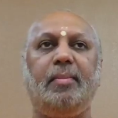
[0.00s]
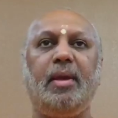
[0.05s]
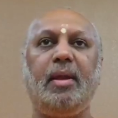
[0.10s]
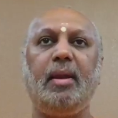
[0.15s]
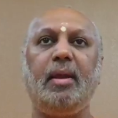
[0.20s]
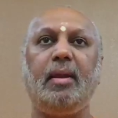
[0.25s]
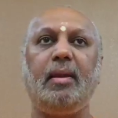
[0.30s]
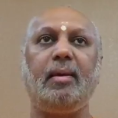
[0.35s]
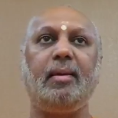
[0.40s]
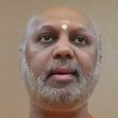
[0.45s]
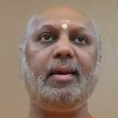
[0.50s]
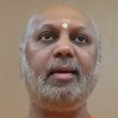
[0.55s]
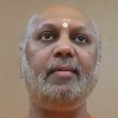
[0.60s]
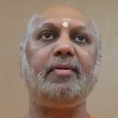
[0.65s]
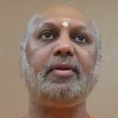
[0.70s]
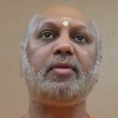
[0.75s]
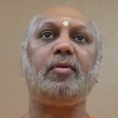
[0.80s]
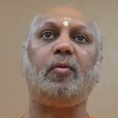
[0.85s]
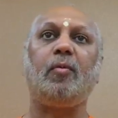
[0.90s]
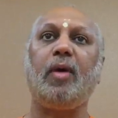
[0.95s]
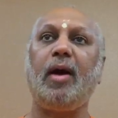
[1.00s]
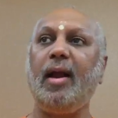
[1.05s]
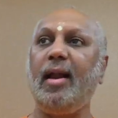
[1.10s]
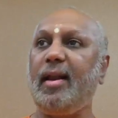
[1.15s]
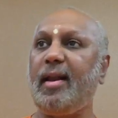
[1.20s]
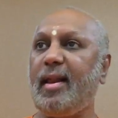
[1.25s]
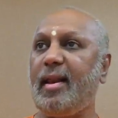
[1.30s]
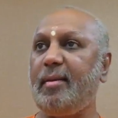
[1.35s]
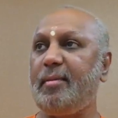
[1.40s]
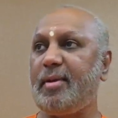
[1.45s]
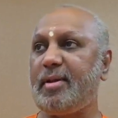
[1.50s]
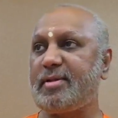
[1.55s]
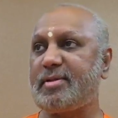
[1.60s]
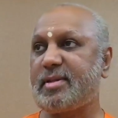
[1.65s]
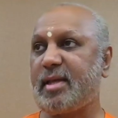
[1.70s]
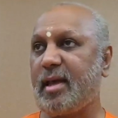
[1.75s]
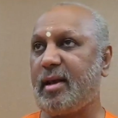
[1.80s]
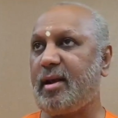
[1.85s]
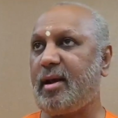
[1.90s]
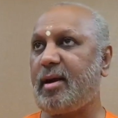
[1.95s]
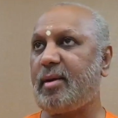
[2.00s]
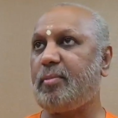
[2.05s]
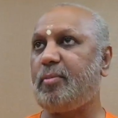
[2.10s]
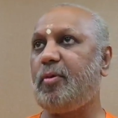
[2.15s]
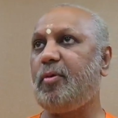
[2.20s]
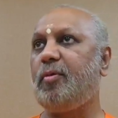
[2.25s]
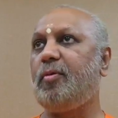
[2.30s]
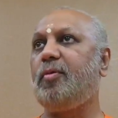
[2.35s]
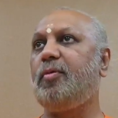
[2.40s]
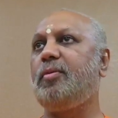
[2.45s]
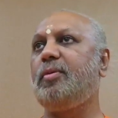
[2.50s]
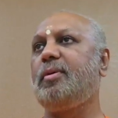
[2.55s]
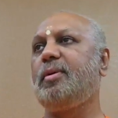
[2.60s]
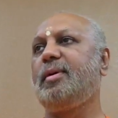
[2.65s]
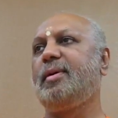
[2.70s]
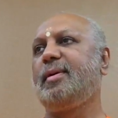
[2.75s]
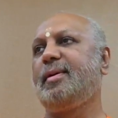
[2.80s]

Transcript: meaning even the wild animals cannot move,